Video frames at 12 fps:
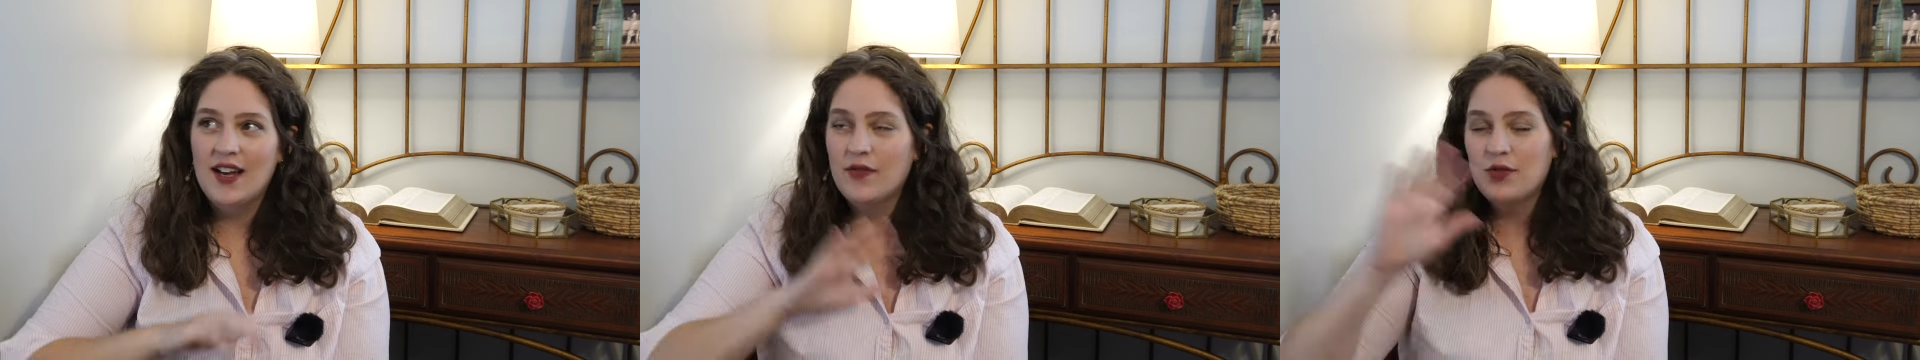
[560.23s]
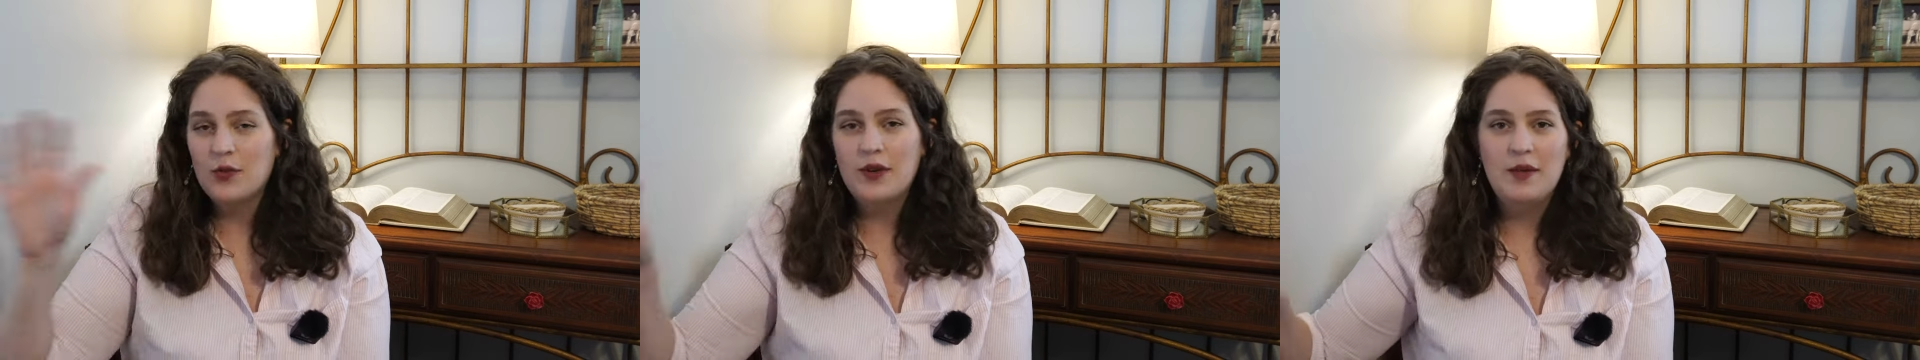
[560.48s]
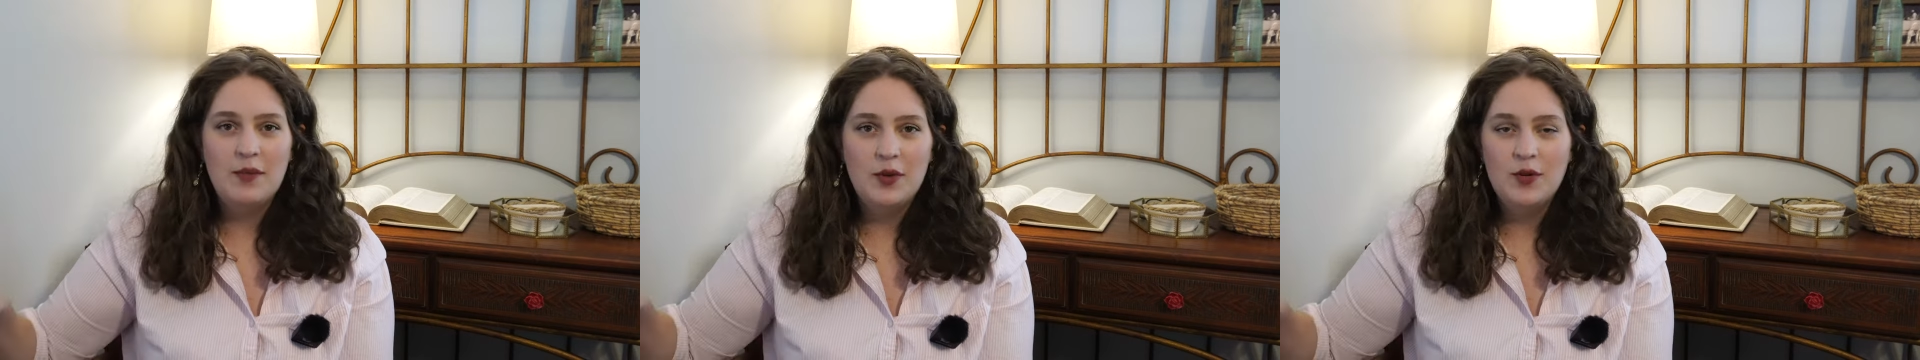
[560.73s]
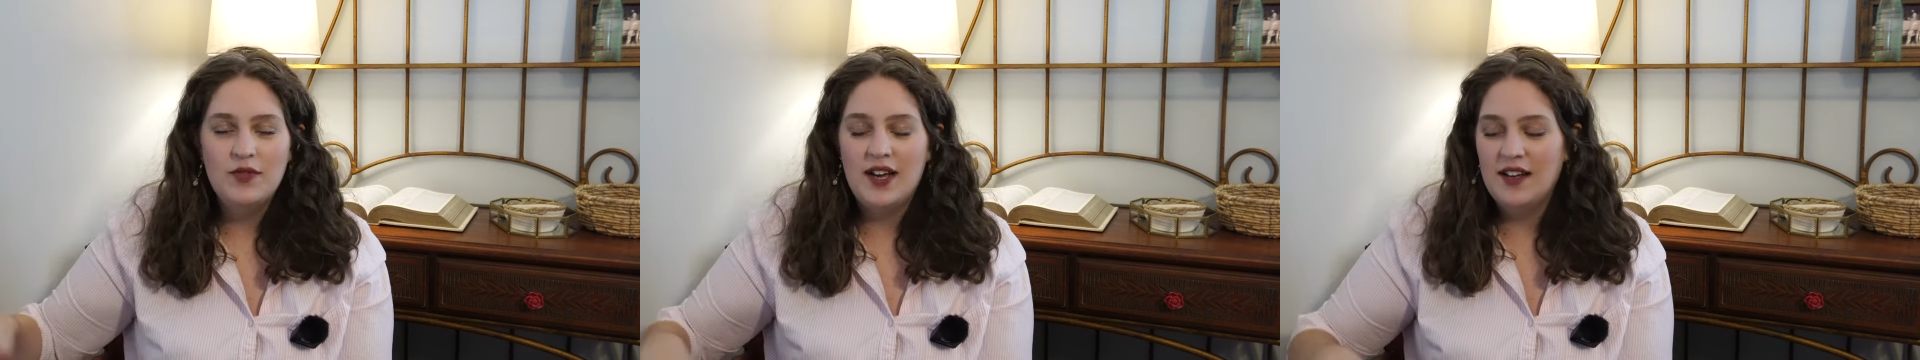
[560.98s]
after we
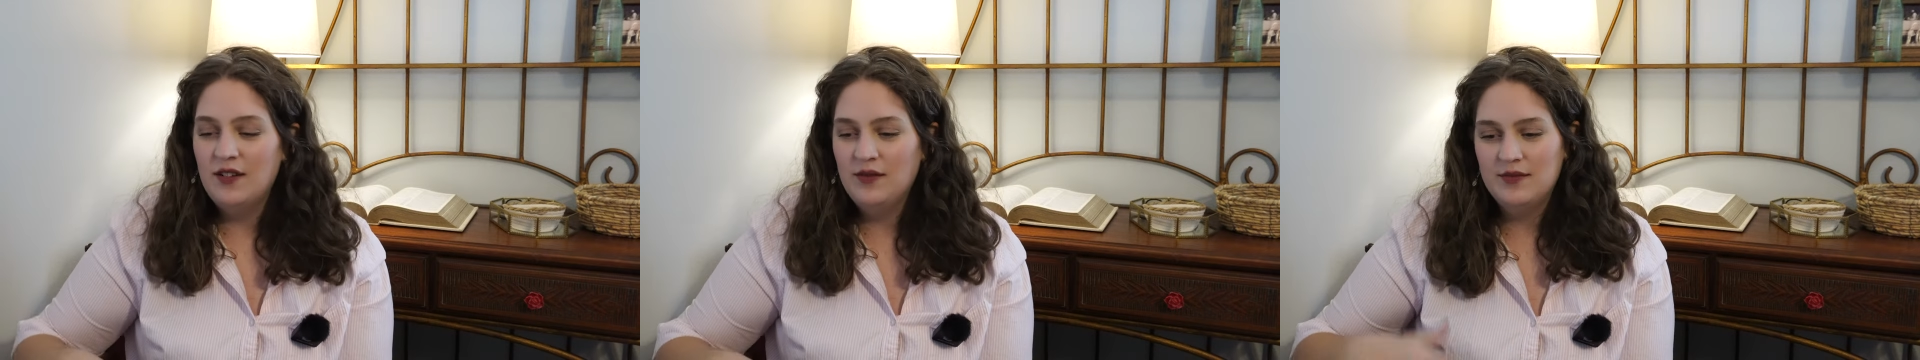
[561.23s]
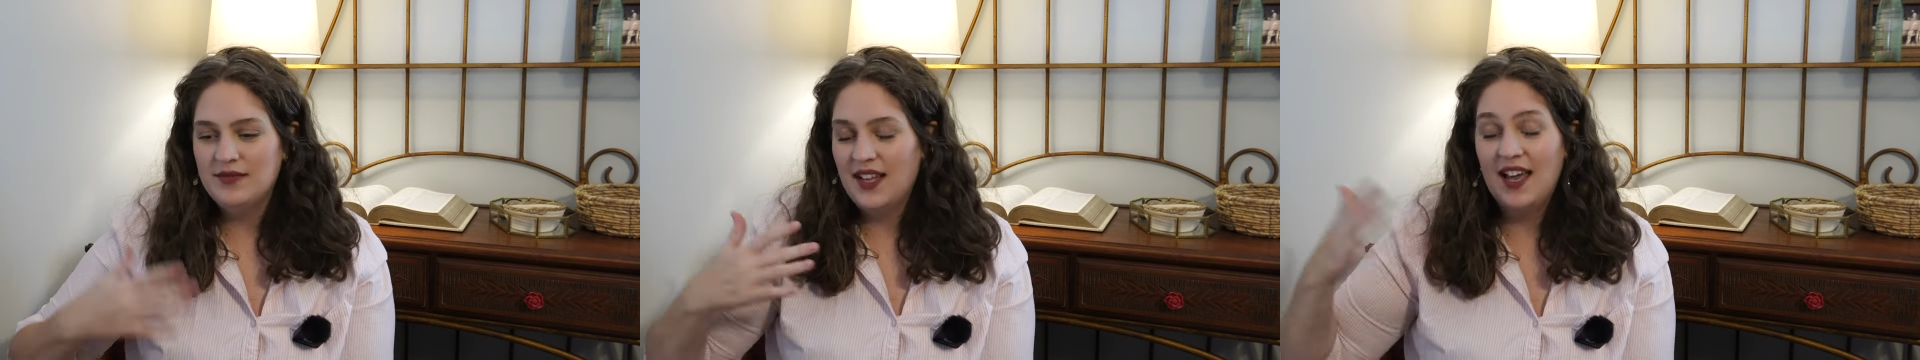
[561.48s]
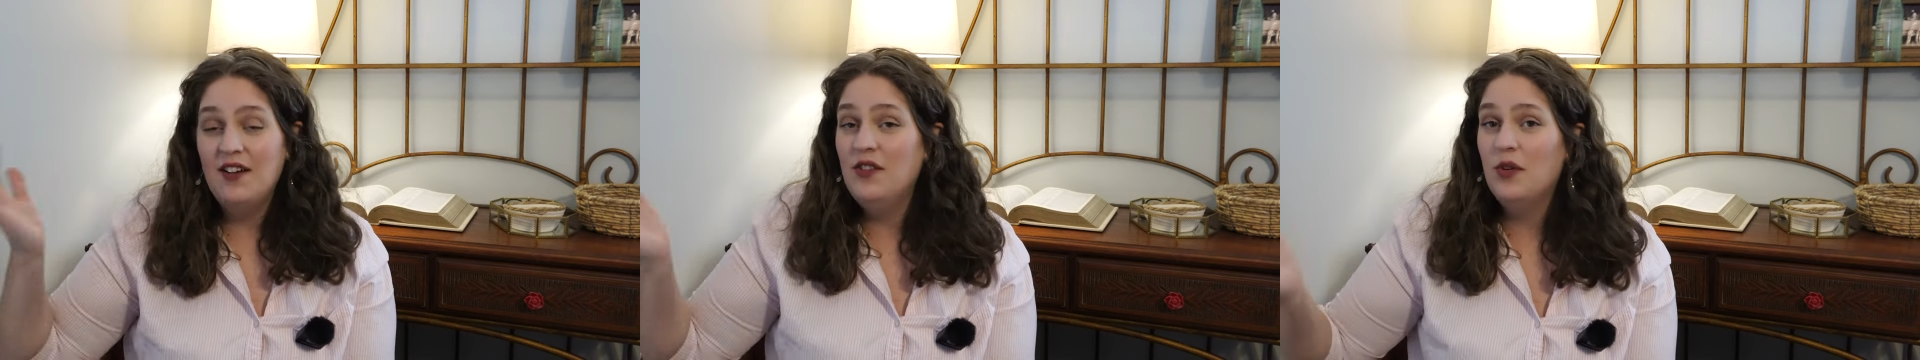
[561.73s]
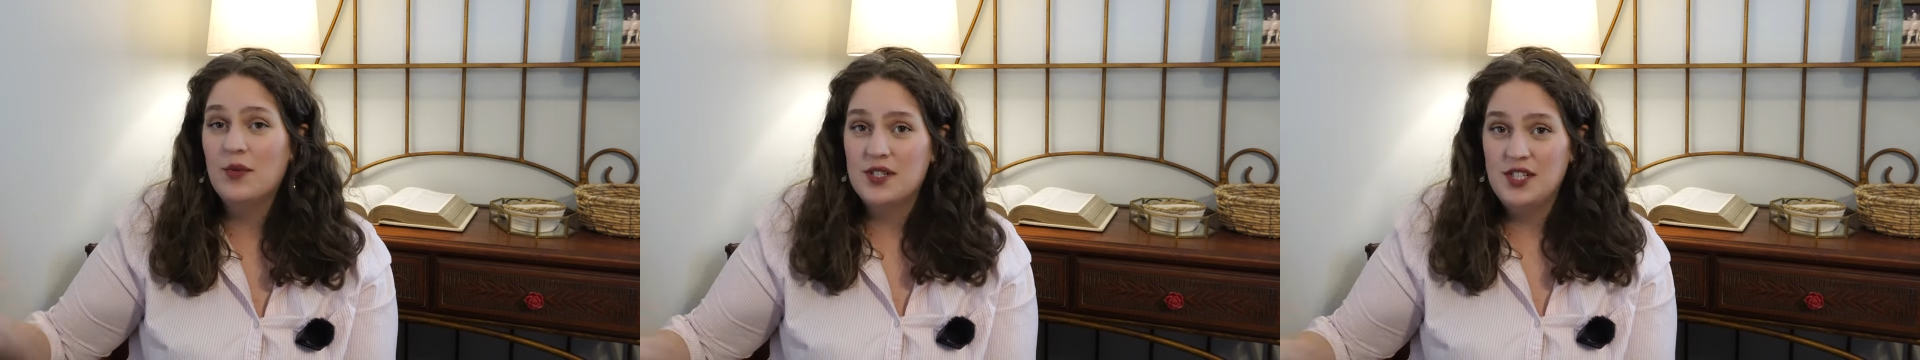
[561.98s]
moved, I don't I don't
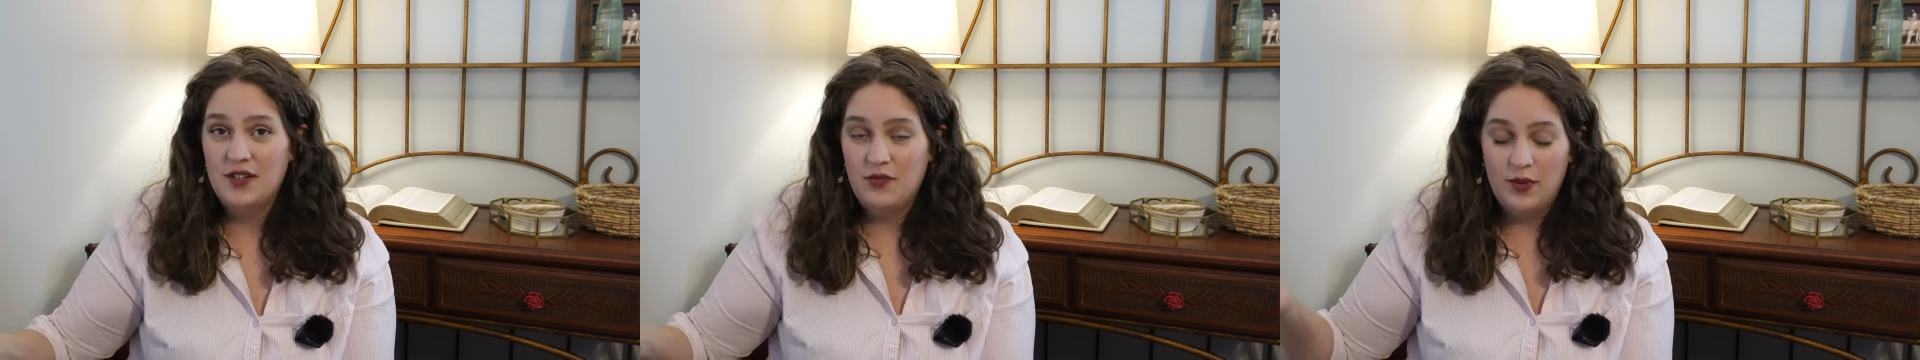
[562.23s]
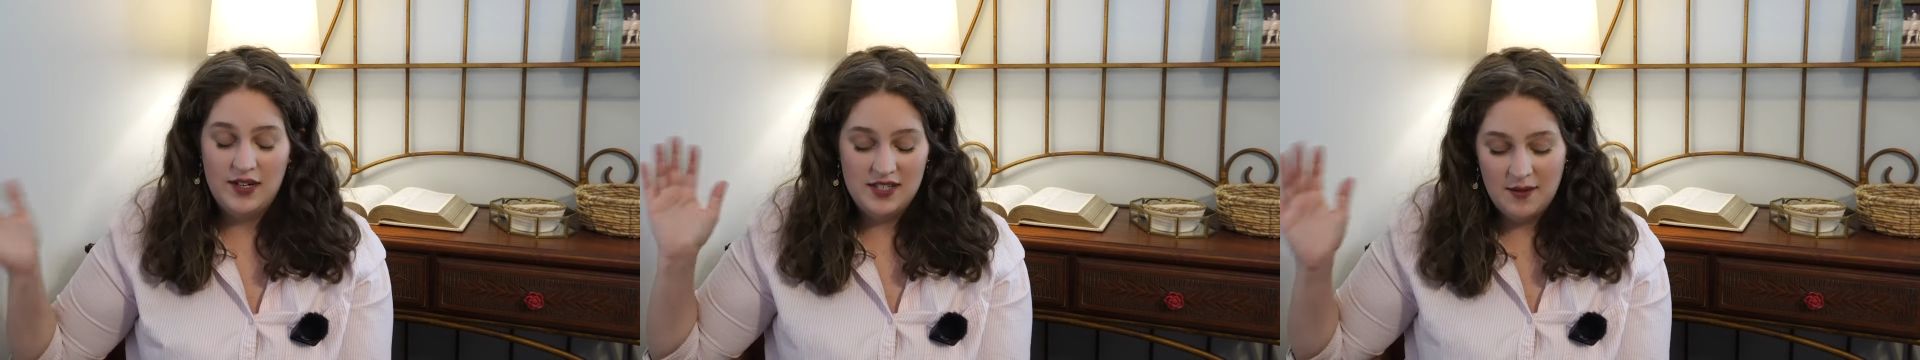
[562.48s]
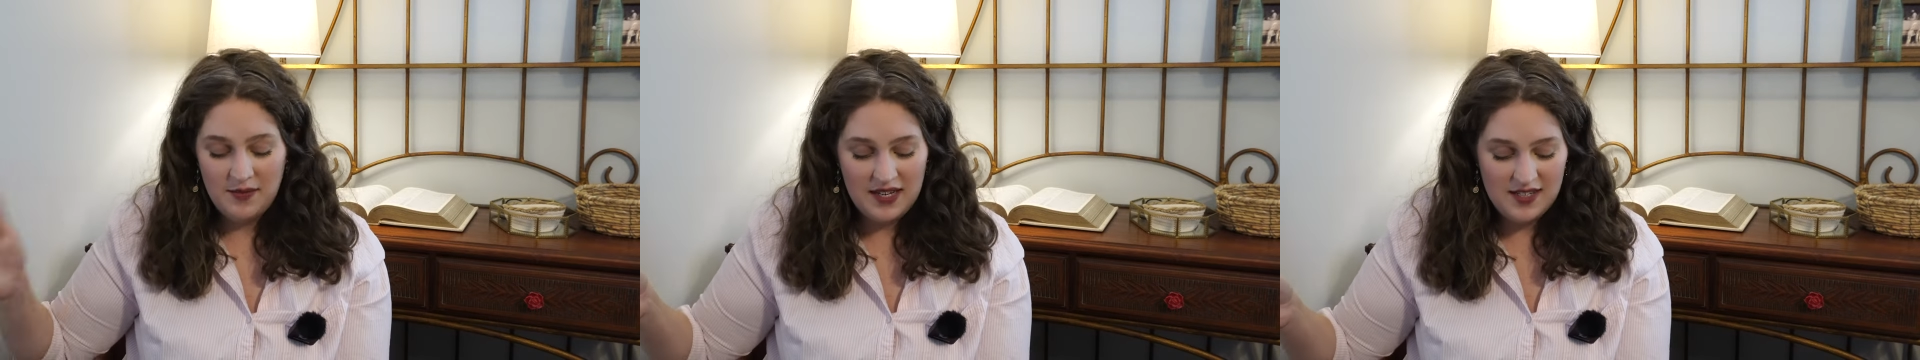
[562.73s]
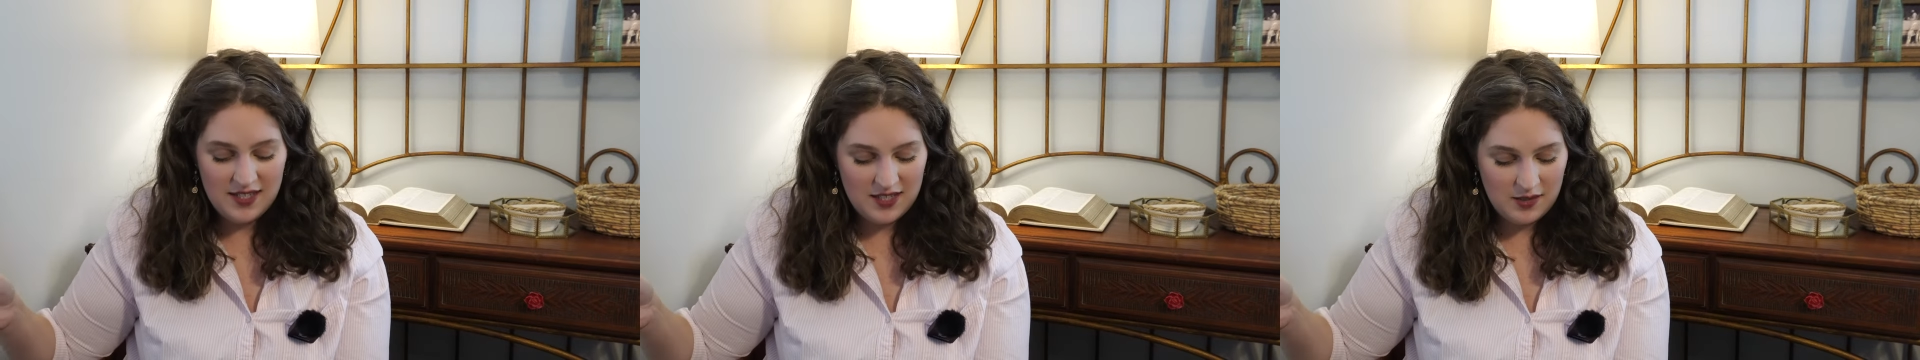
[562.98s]
know where stuff went. Some
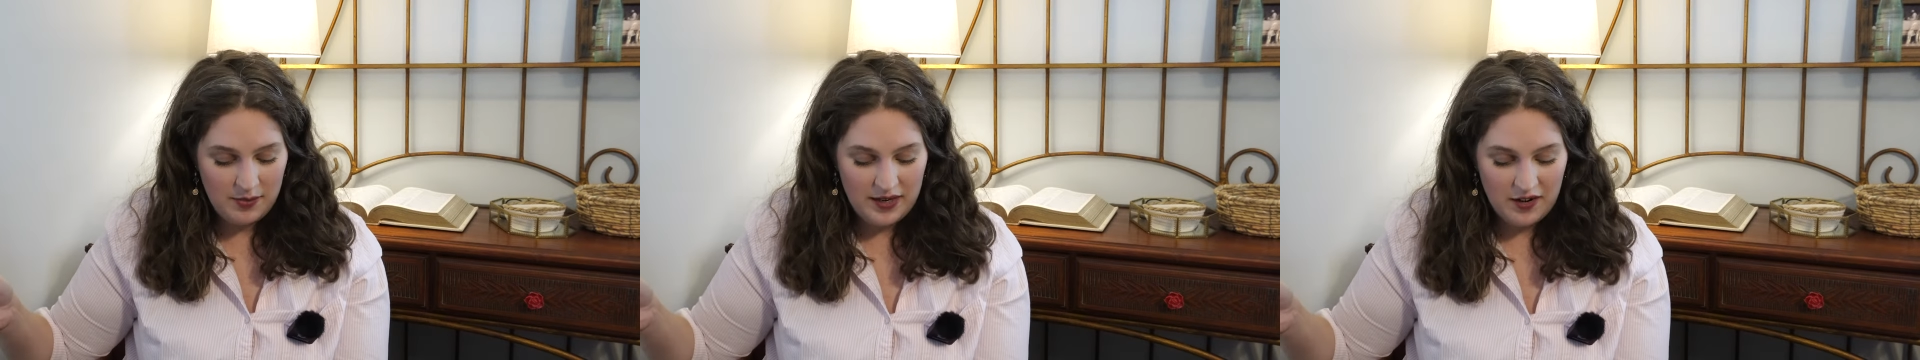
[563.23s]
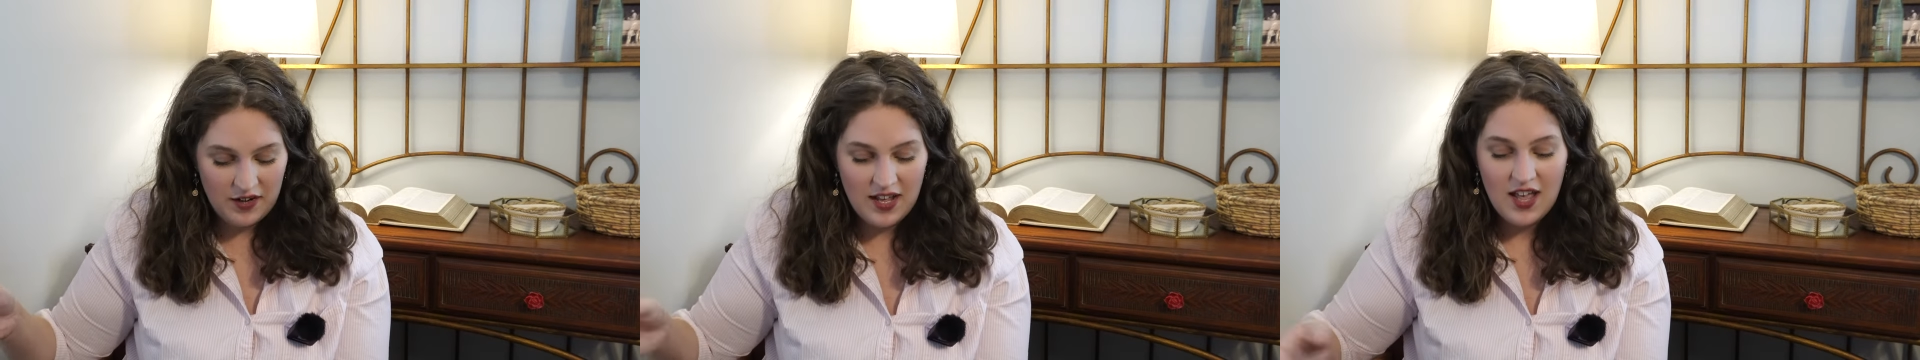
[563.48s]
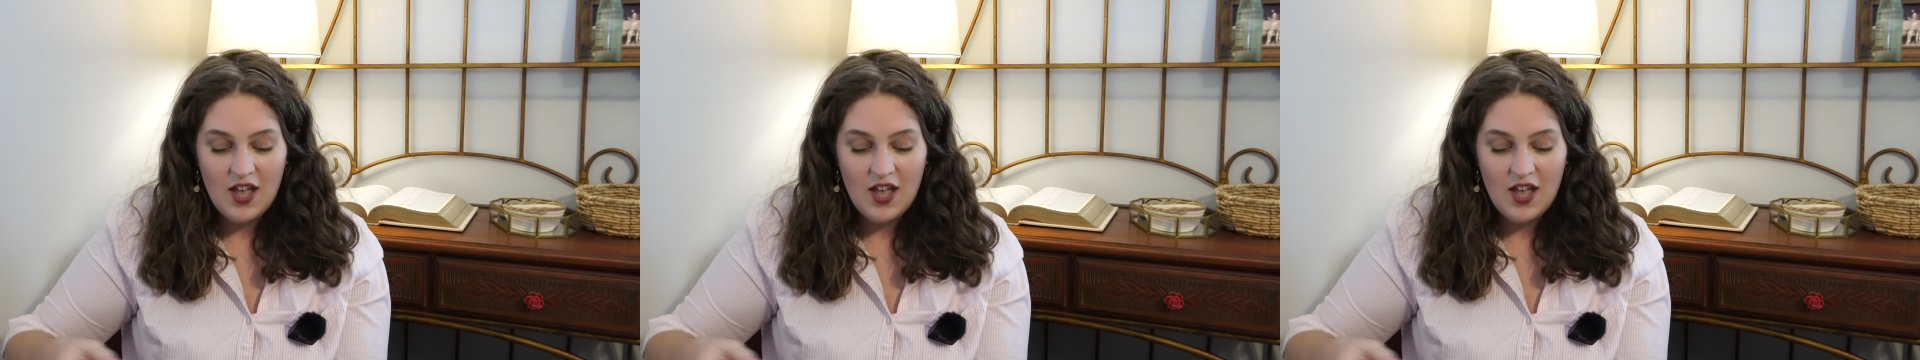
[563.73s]
things disappeared.